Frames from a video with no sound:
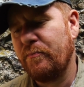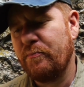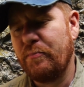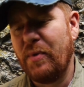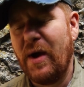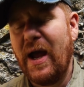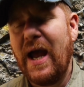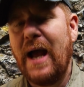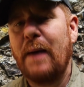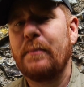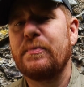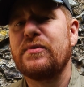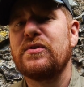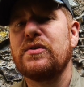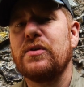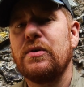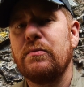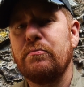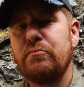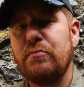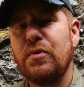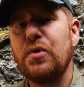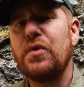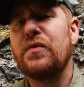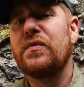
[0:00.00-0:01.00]
perhaps
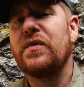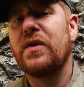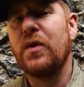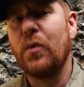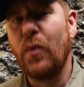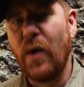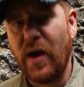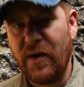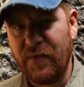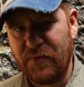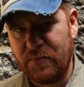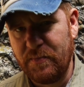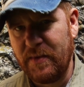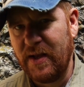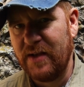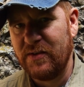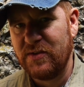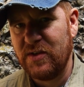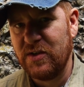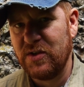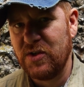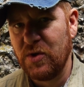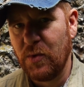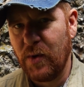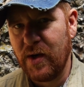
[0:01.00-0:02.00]
moving away from that
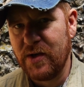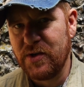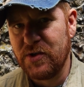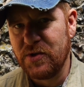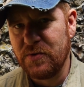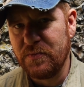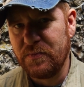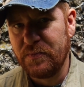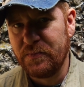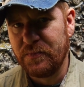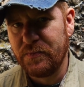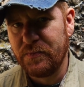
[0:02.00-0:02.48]
situation.